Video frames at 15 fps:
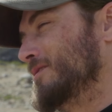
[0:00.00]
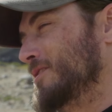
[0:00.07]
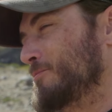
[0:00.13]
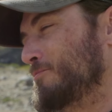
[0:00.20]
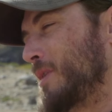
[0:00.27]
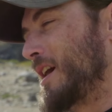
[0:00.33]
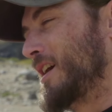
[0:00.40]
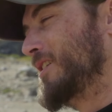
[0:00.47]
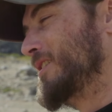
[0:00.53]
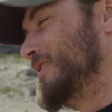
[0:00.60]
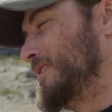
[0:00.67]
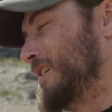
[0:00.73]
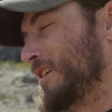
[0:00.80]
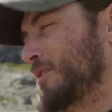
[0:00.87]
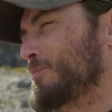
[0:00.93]
You admire it, you
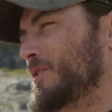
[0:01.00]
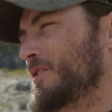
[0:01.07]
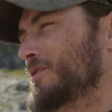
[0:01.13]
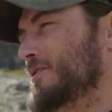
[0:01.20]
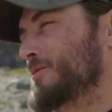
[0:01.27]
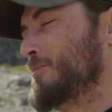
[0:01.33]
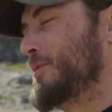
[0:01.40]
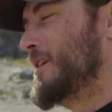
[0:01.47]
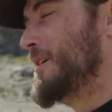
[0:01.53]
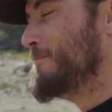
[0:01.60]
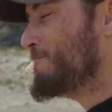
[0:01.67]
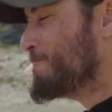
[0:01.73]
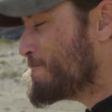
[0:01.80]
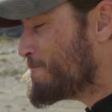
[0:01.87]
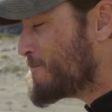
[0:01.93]
take your pictures, but
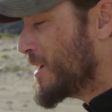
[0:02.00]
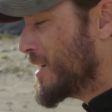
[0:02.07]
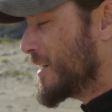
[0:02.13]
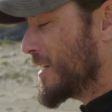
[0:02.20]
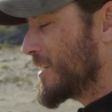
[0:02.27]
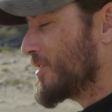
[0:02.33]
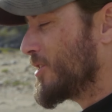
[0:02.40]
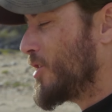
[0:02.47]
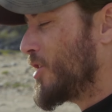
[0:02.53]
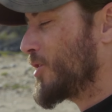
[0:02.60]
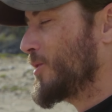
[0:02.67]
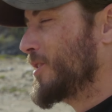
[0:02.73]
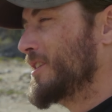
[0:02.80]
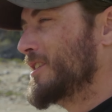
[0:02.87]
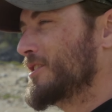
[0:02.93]
in the long
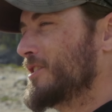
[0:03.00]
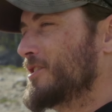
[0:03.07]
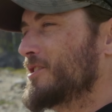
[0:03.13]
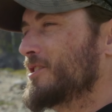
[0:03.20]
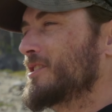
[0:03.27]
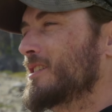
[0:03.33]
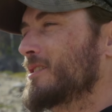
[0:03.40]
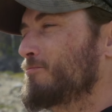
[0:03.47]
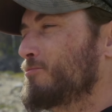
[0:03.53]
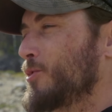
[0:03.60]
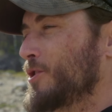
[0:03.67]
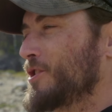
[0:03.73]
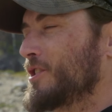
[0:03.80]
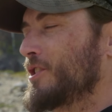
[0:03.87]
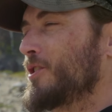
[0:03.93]
run, it's good just to
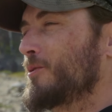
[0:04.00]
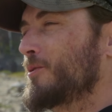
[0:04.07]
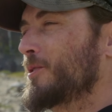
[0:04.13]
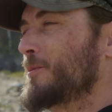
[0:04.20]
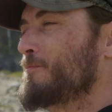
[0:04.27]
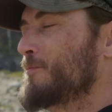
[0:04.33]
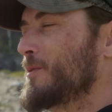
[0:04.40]
push it over.